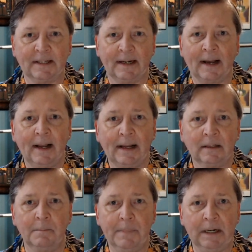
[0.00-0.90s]
I'd like
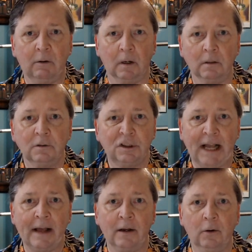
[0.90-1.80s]
to
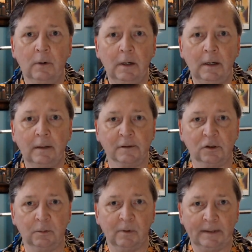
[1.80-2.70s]
shadow the
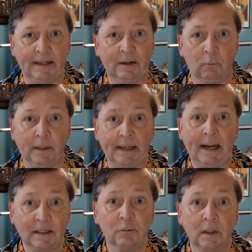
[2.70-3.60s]
superintendent one day.
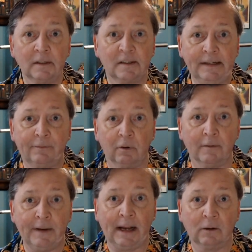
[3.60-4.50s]
I just want to see for a
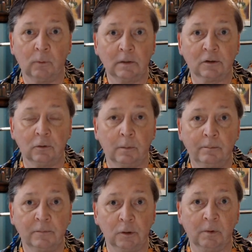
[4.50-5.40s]
fact what school
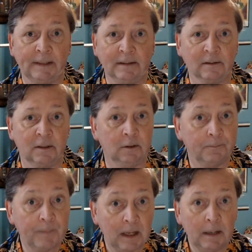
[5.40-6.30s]
superintendents do.
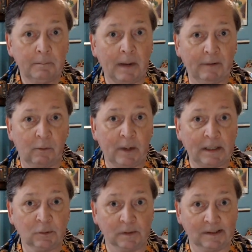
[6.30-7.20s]
My
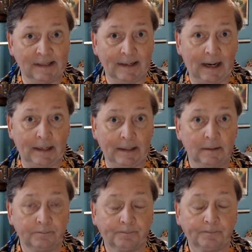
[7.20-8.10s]
request was denied.
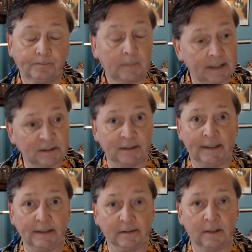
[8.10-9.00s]
That should tell
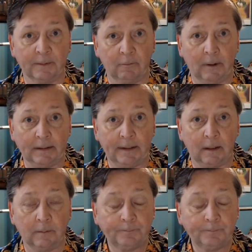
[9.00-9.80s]
you something right there.